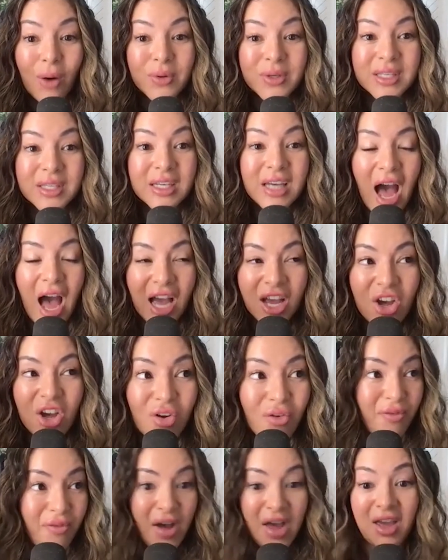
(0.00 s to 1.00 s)
was like, I
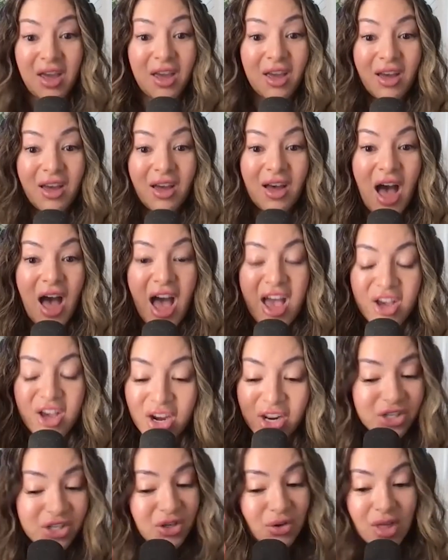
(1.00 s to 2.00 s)
gotta fight. I gotta do